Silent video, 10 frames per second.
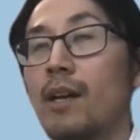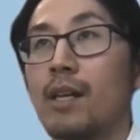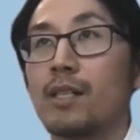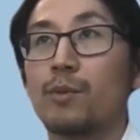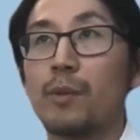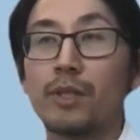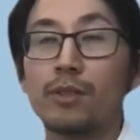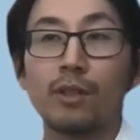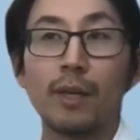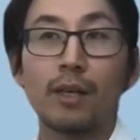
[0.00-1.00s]
So when we
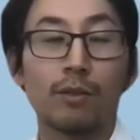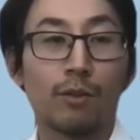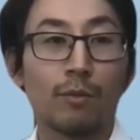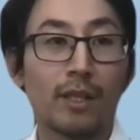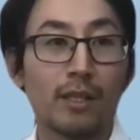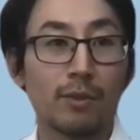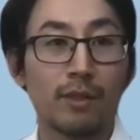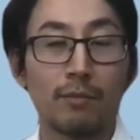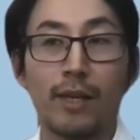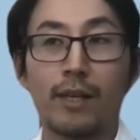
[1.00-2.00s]
talk about on-call management
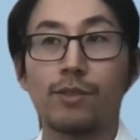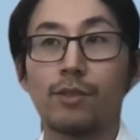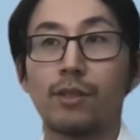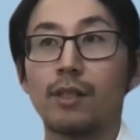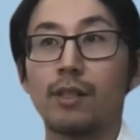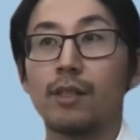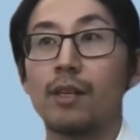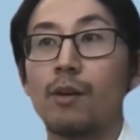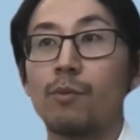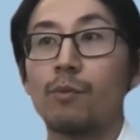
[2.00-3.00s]
and PagerDuty,
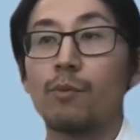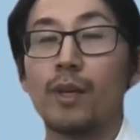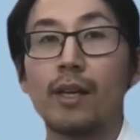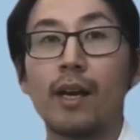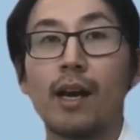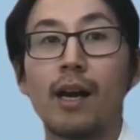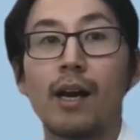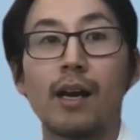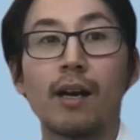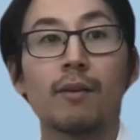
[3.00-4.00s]
we
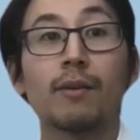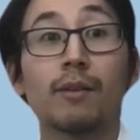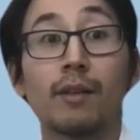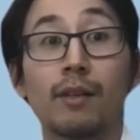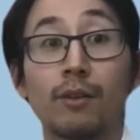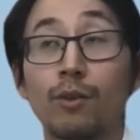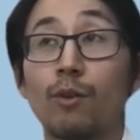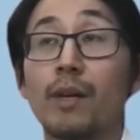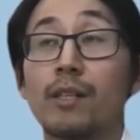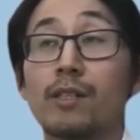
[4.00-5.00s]
are an on-call
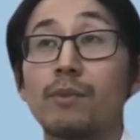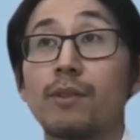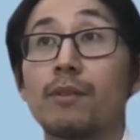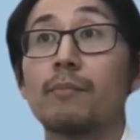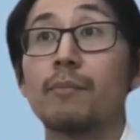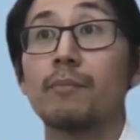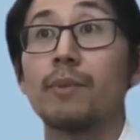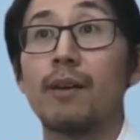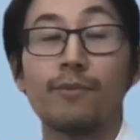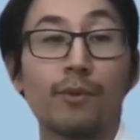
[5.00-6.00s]
management
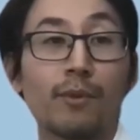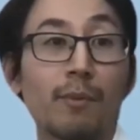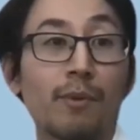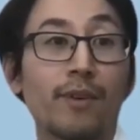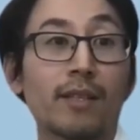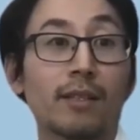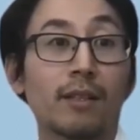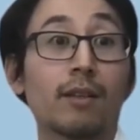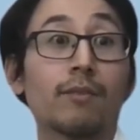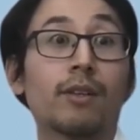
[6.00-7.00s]
platform that provides a
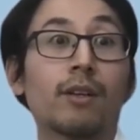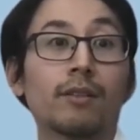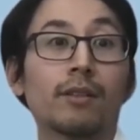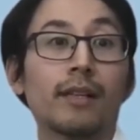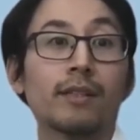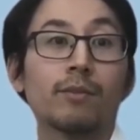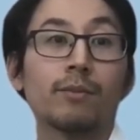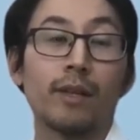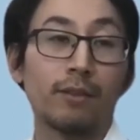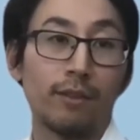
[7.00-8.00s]
lot of context
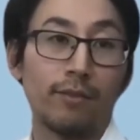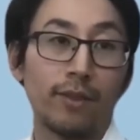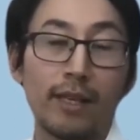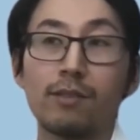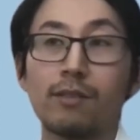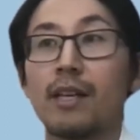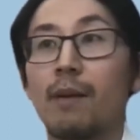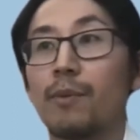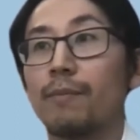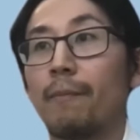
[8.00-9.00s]
when notifications
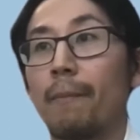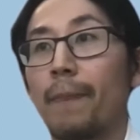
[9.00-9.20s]
happen.